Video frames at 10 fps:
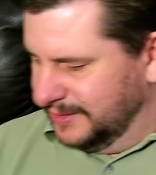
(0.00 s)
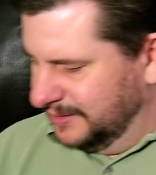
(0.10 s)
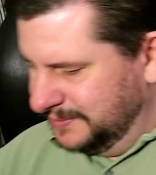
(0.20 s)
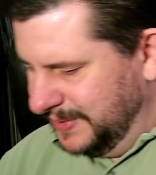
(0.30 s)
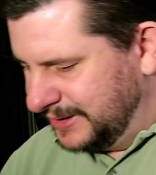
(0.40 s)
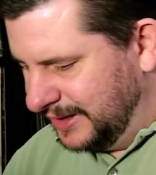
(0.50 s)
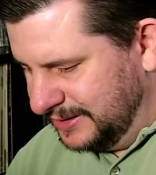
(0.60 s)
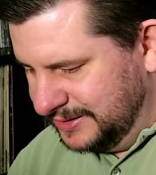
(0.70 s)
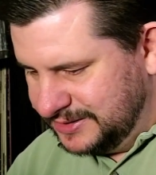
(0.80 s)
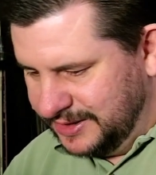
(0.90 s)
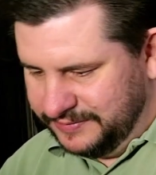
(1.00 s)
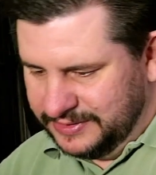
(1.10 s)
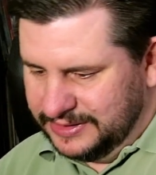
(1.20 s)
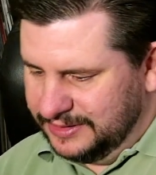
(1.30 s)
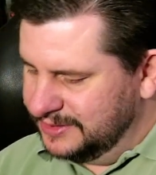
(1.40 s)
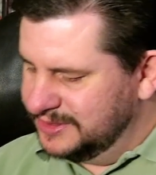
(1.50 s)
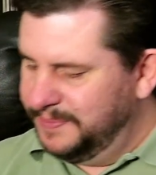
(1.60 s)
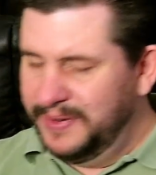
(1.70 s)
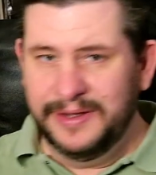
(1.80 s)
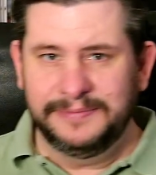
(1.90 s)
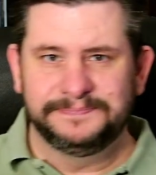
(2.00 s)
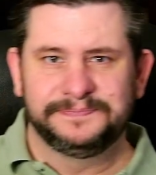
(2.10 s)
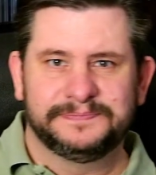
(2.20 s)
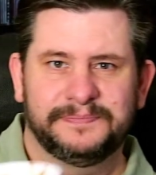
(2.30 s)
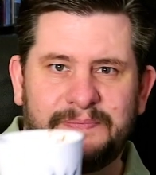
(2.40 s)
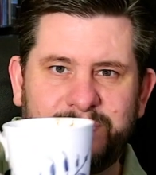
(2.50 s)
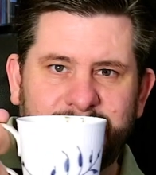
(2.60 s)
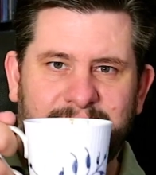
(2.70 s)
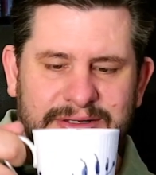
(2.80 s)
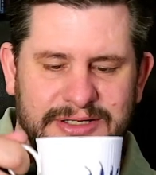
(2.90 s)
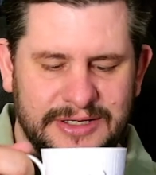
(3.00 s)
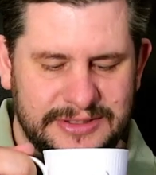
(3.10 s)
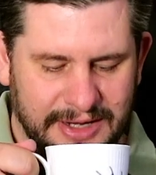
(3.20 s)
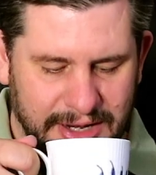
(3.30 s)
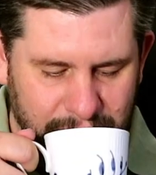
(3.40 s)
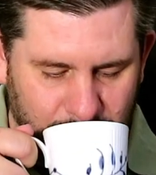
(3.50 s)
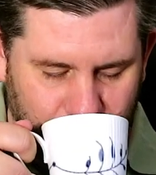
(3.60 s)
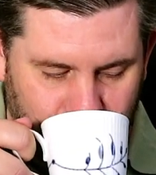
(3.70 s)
Oh my god, let's have a little sip here. Cheers again.